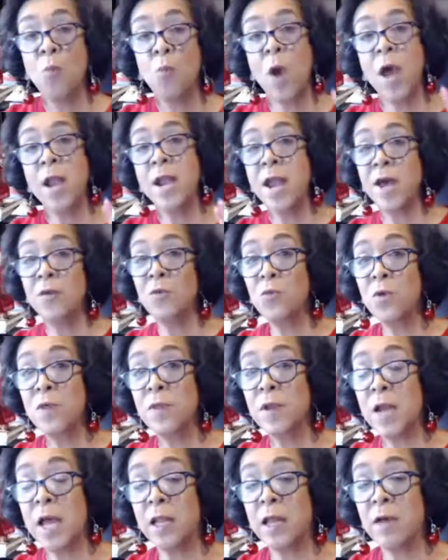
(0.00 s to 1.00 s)
Another one
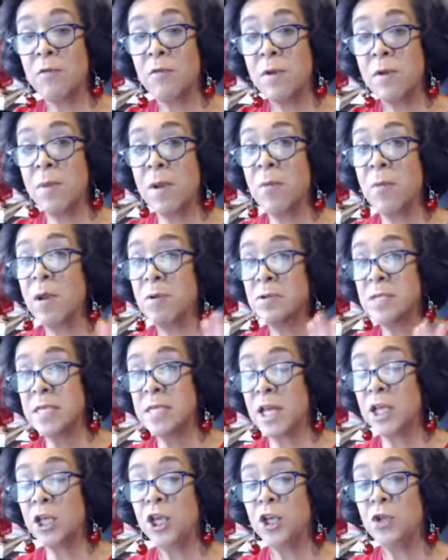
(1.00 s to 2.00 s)
that I love, when I remember I was
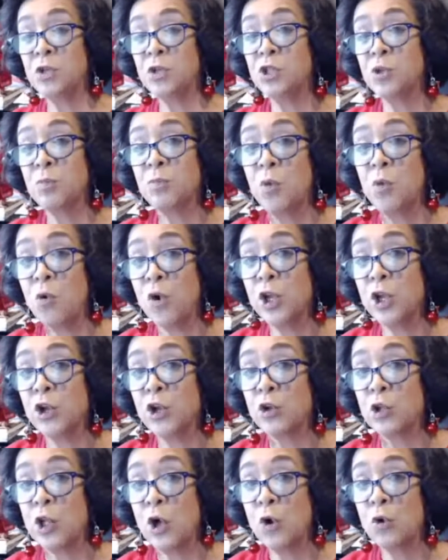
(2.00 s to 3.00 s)
telling you, support
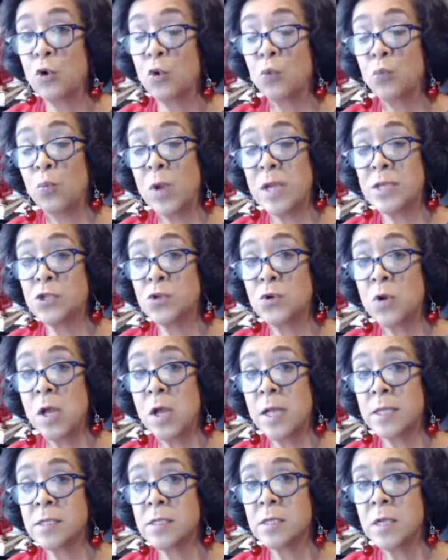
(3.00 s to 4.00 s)
your local
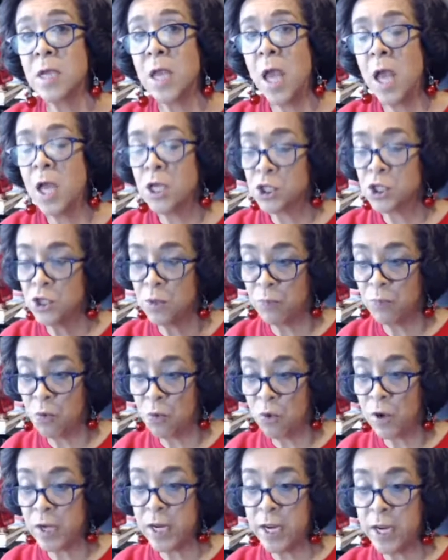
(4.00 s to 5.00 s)
restaurants,
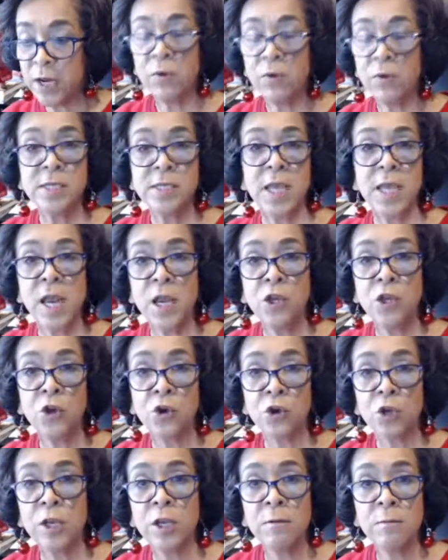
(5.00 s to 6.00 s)
support eateries in
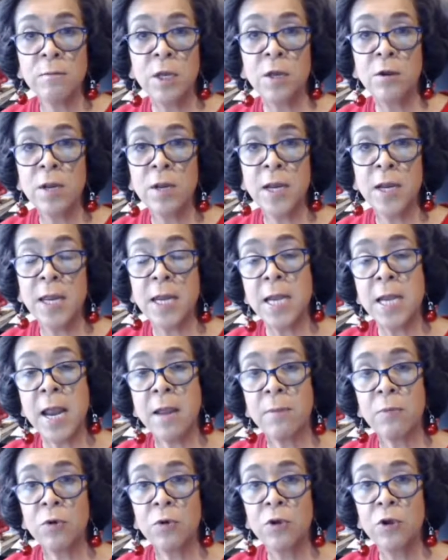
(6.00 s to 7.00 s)
your community and
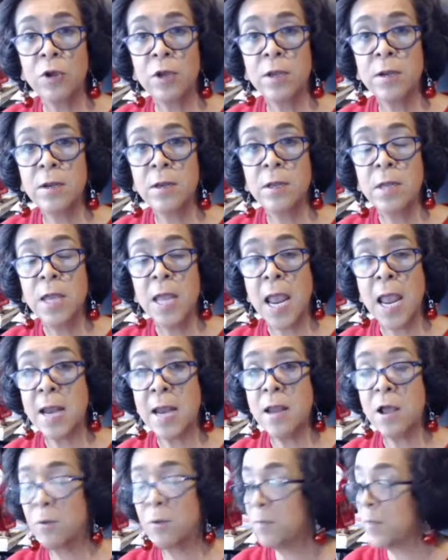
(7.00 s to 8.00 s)
neighborhood
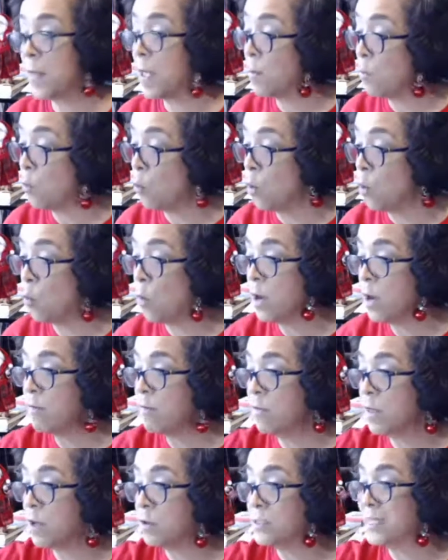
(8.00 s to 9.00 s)
and help them. Well, one
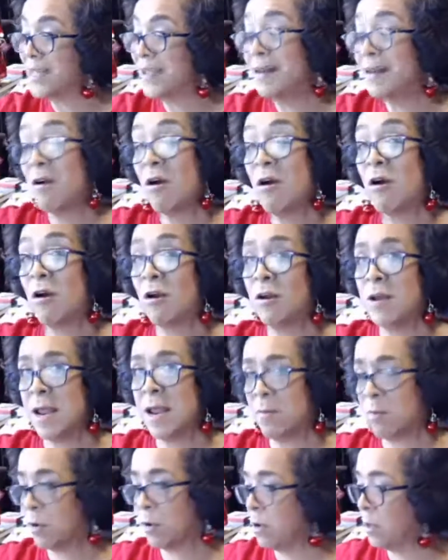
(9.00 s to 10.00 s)
of those in our
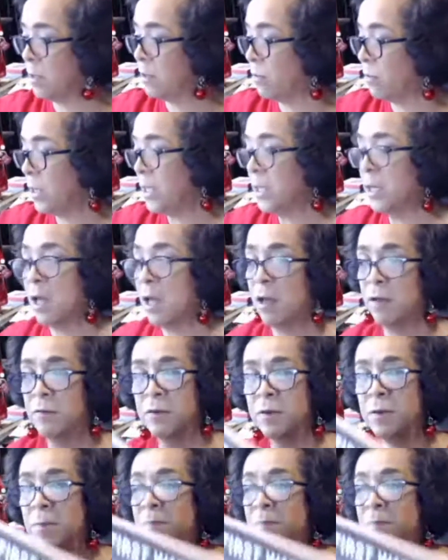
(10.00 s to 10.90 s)
neighborhood that we loved,